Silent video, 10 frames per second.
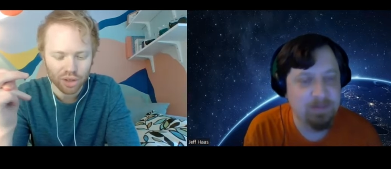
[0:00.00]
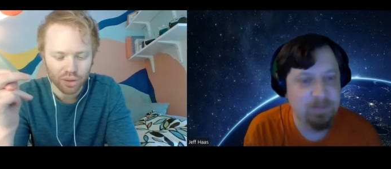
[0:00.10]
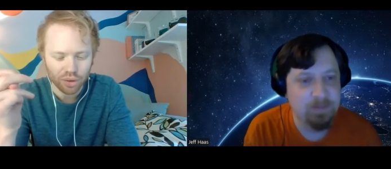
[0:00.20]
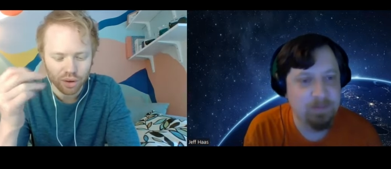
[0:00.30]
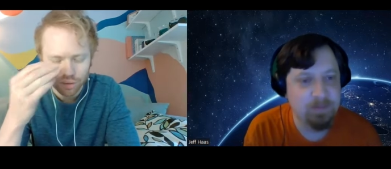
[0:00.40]

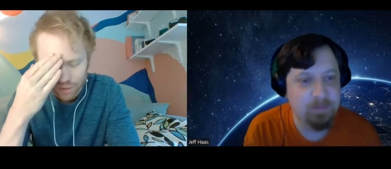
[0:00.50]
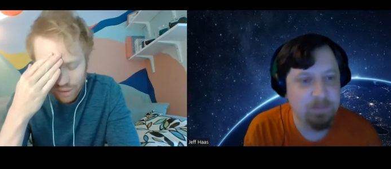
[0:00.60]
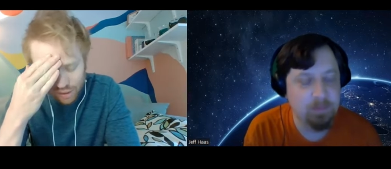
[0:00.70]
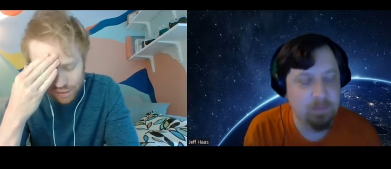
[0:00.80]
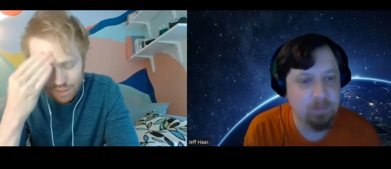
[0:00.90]
Speaker 1: show called
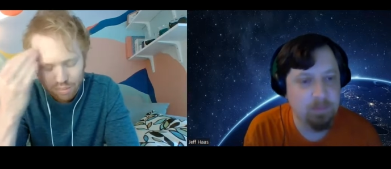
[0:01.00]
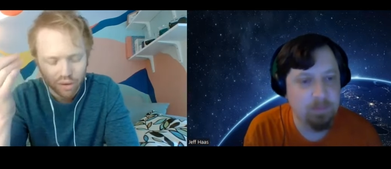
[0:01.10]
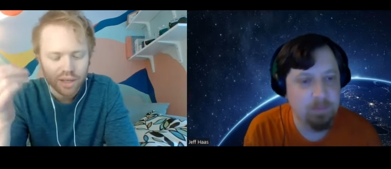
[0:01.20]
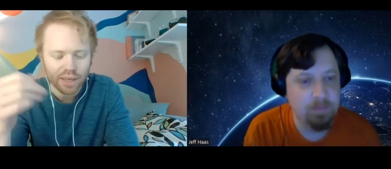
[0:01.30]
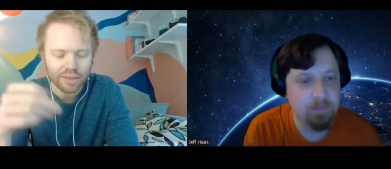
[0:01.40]
Guilty
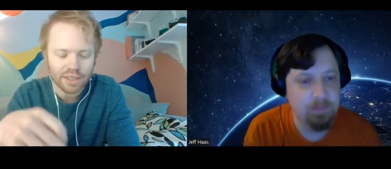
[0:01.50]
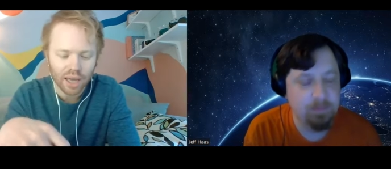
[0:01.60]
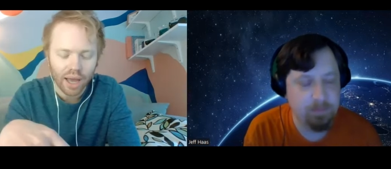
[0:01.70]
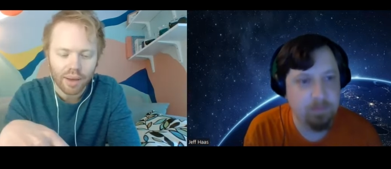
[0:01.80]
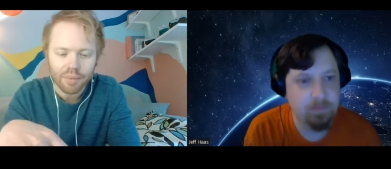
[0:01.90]
Party at the
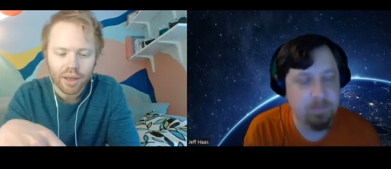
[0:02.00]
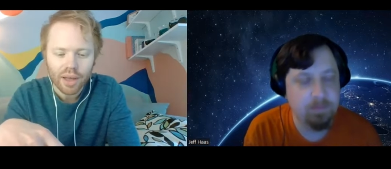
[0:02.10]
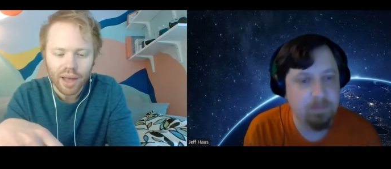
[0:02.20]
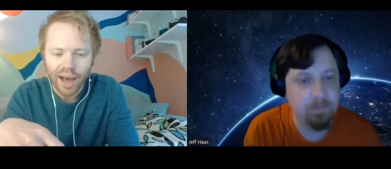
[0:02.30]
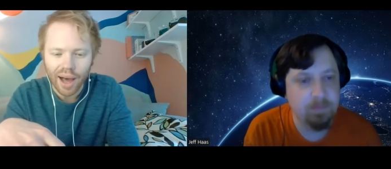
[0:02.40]
time.
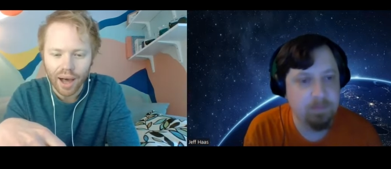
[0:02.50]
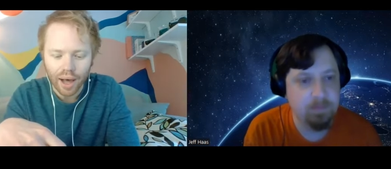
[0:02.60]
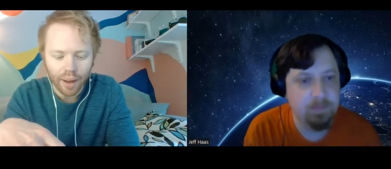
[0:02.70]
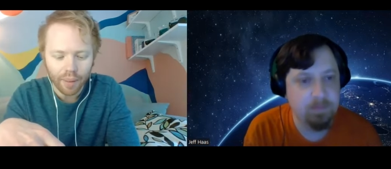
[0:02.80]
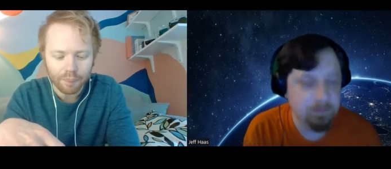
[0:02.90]

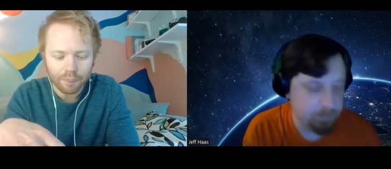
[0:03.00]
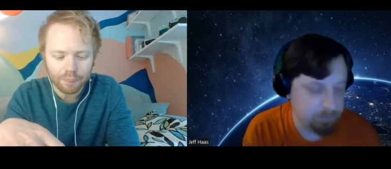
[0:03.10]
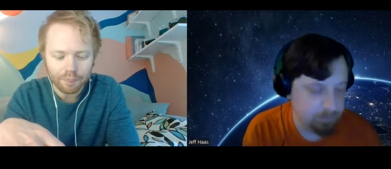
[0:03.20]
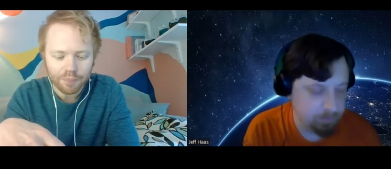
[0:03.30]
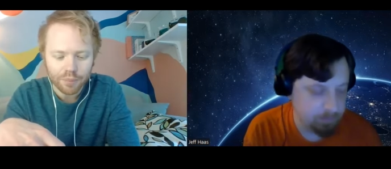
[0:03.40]

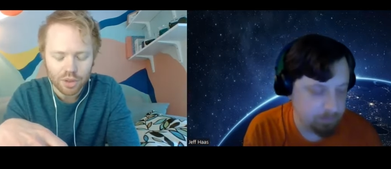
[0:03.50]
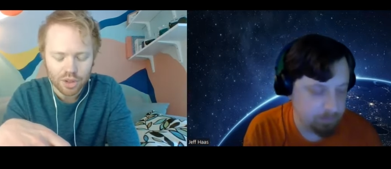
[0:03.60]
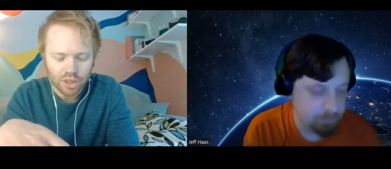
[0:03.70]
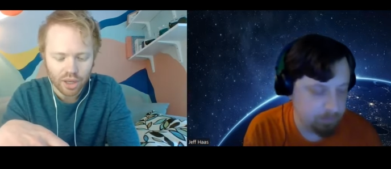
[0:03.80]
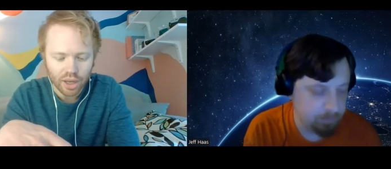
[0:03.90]
Um, which
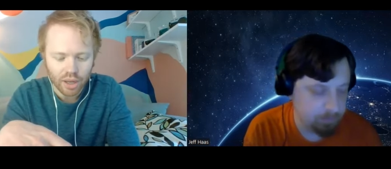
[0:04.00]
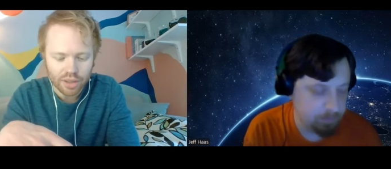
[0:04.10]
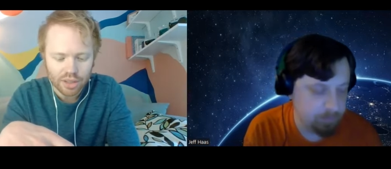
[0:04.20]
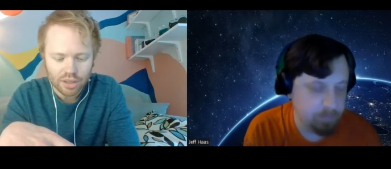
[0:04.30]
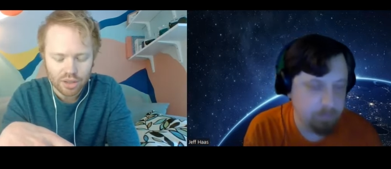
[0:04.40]
is a uh,
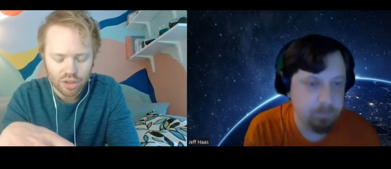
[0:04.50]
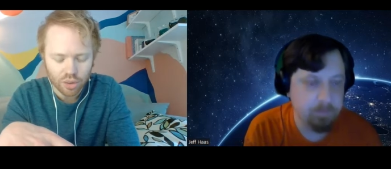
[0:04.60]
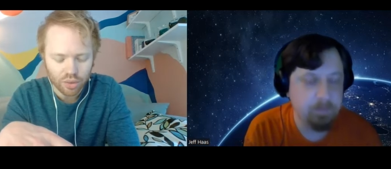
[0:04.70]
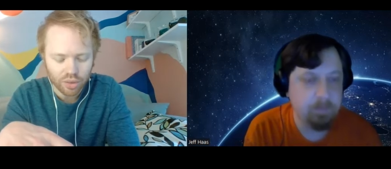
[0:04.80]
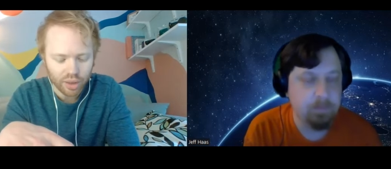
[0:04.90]
this show
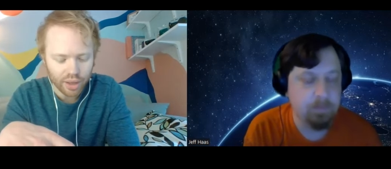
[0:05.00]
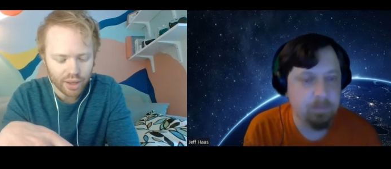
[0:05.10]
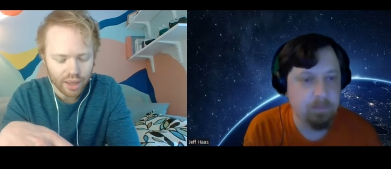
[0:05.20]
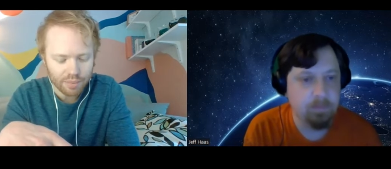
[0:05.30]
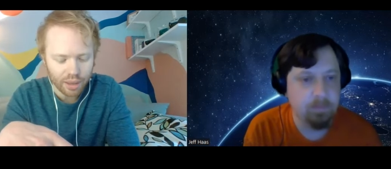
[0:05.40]
with uh,
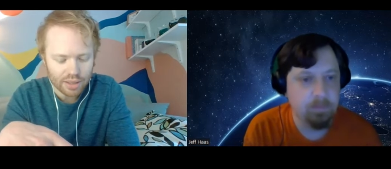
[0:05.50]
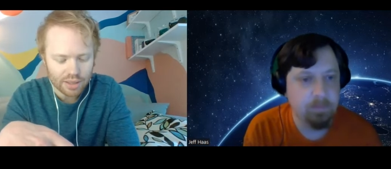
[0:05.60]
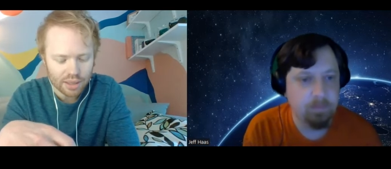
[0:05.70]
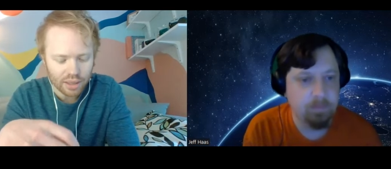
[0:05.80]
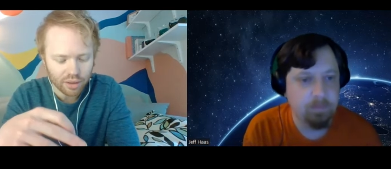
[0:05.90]
Kate
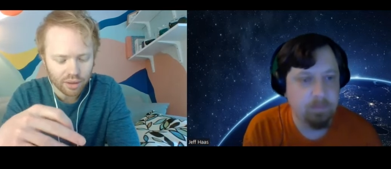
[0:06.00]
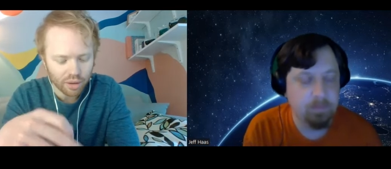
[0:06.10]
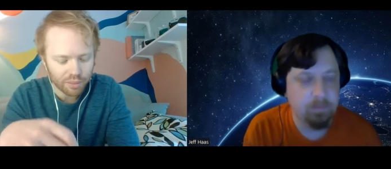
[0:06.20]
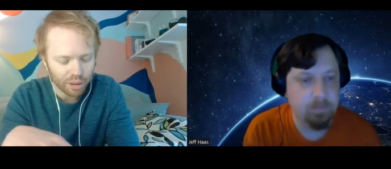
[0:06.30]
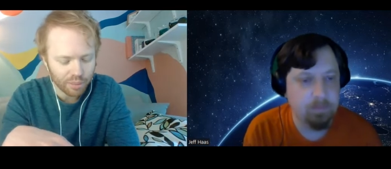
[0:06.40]
Beckinsale on,
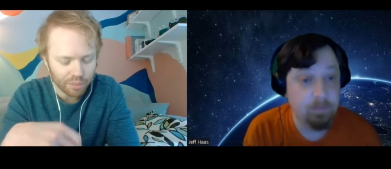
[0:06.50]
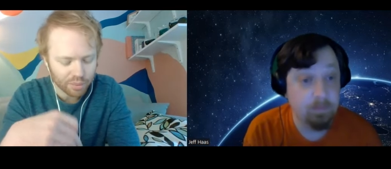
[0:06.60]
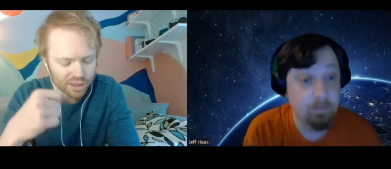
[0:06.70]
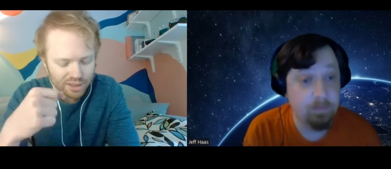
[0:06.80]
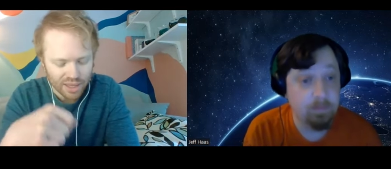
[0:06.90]
on Paramount
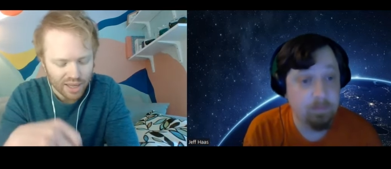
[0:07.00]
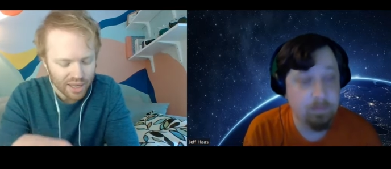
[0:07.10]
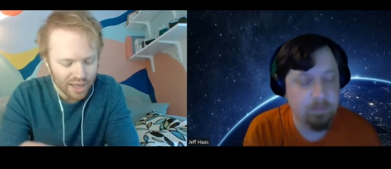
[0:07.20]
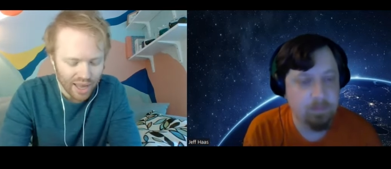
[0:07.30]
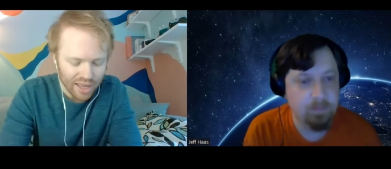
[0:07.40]
Plus,
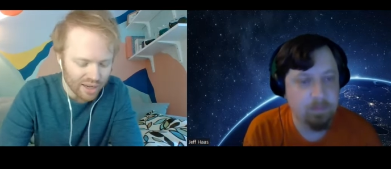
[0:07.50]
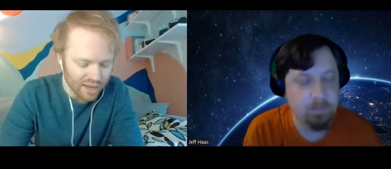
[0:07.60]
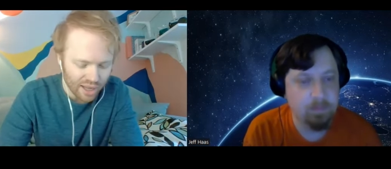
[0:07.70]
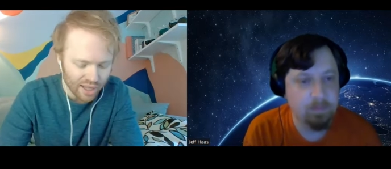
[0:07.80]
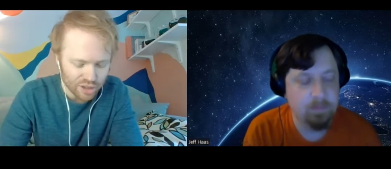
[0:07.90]

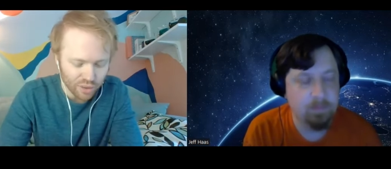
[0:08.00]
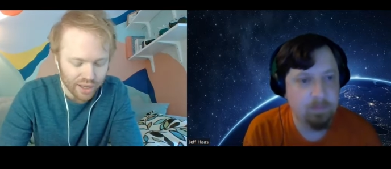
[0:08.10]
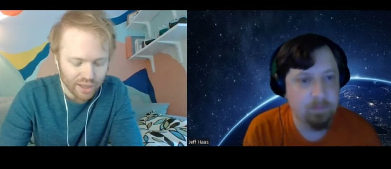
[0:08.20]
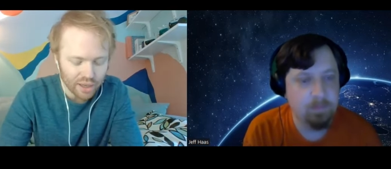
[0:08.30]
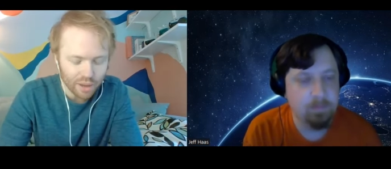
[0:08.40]
and and so I
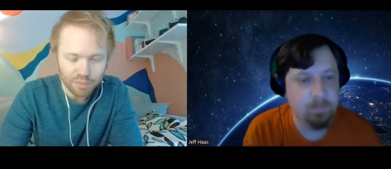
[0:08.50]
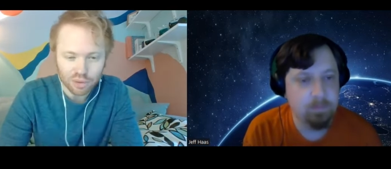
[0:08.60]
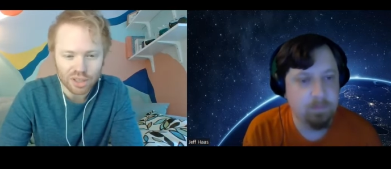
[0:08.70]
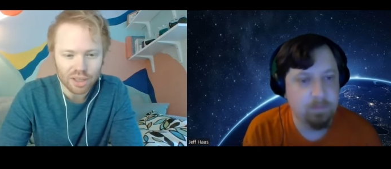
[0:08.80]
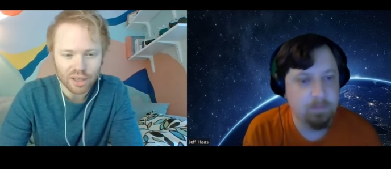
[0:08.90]
ended up
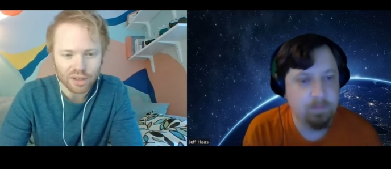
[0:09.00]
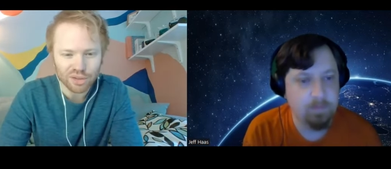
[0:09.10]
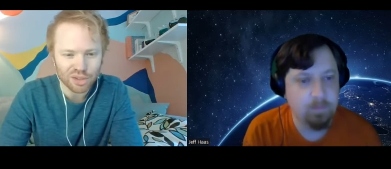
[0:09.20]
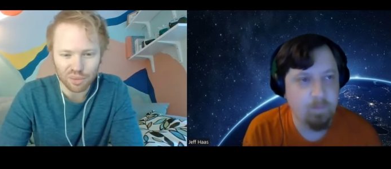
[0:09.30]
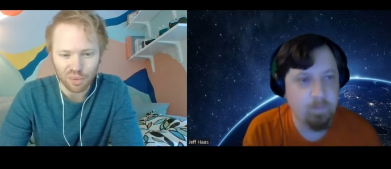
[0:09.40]
losing
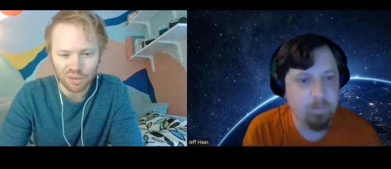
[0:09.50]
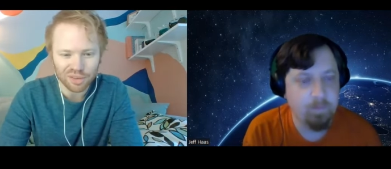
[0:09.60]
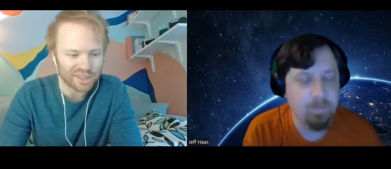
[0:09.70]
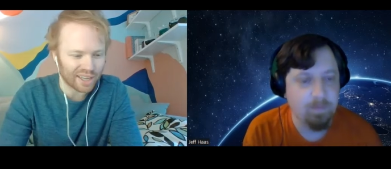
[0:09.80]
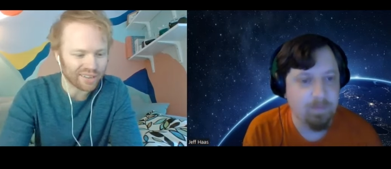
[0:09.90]
losing the role
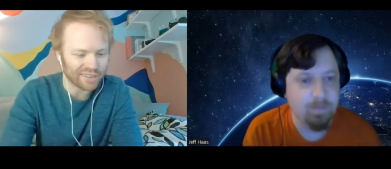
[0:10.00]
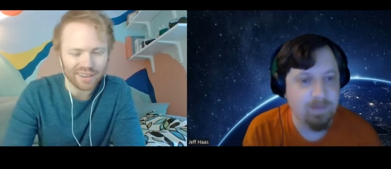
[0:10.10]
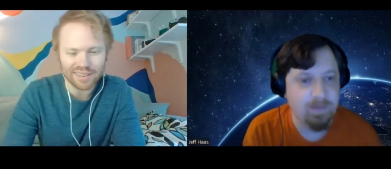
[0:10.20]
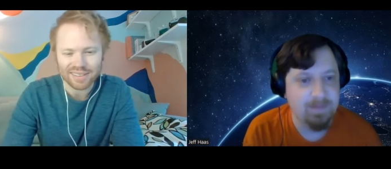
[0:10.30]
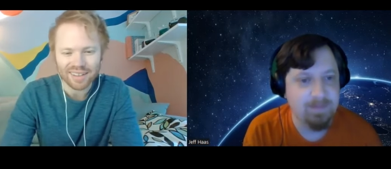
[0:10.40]
altogether. And
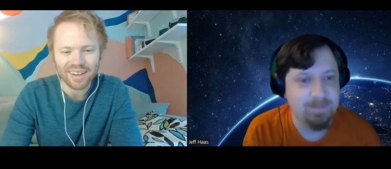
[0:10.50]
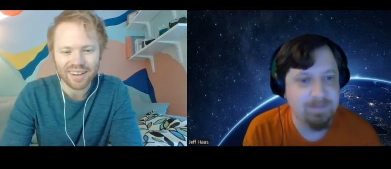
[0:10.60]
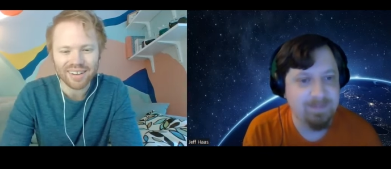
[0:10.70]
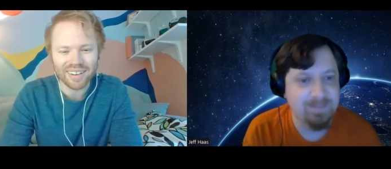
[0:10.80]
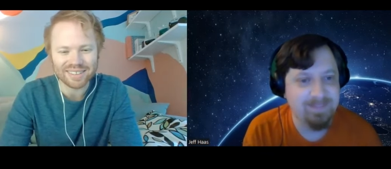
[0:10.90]
I was like, oh
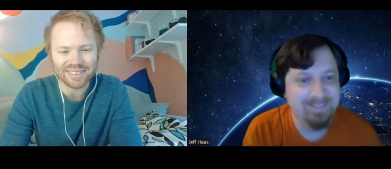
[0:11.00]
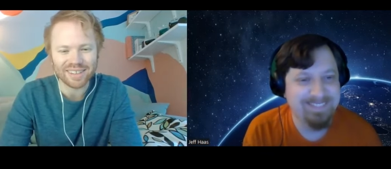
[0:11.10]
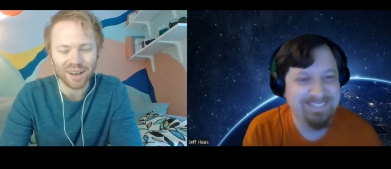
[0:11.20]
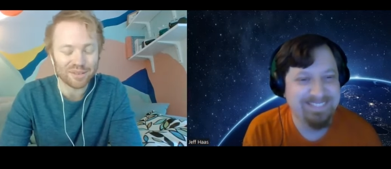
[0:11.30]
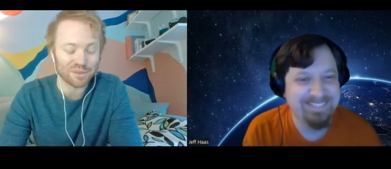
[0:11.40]
no, this is like
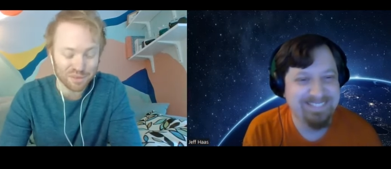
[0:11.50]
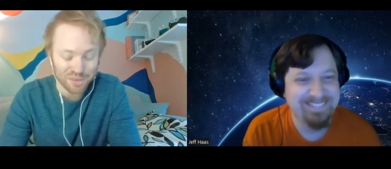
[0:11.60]
I was